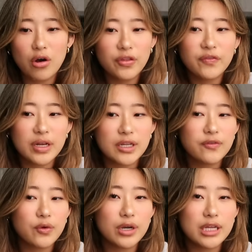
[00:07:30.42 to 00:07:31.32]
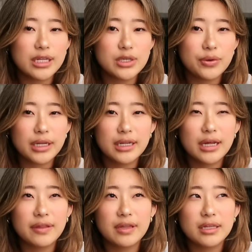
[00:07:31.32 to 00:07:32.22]
all the funding for it. He
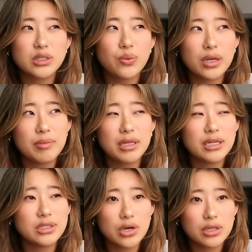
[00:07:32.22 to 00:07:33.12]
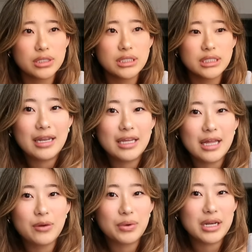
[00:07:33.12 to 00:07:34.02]
donated I think like twenty million dollars, and he
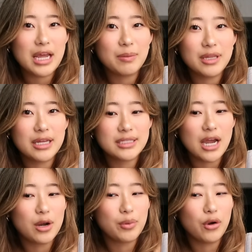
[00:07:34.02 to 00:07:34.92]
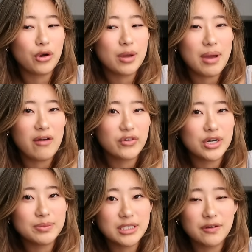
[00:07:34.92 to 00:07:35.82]
like renamed the entire program
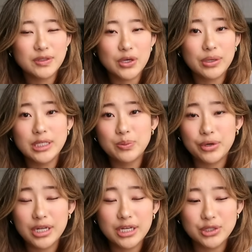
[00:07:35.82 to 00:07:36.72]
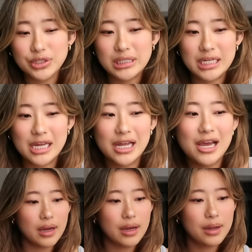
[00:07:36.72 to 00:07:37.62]
after himself, so he's pretty
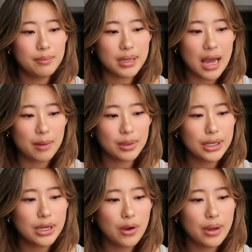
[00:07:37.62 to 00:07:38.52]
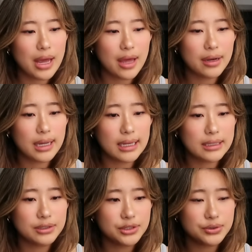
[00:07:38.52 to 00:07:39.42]
interesting. Um but yeah, I'm gonna go ahead
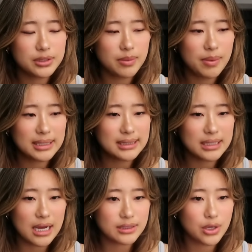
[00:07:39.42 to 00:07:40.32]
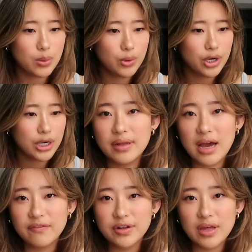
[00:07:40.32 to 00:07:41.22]
and do some of my stats homework, and then
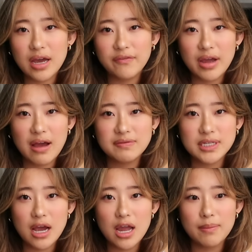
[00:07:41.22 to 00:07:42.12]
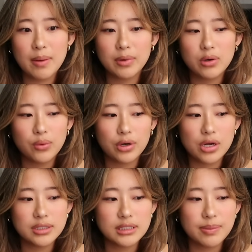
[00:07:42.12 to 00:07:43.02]
after that, if I have time, I'm gonna
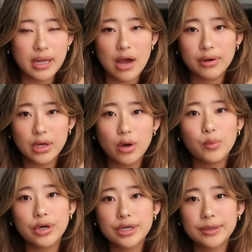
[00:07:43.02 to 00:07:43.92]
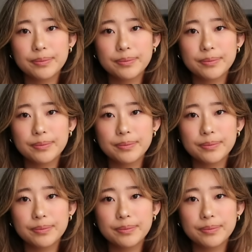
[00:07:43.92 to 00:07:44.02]
work on some accounting homework.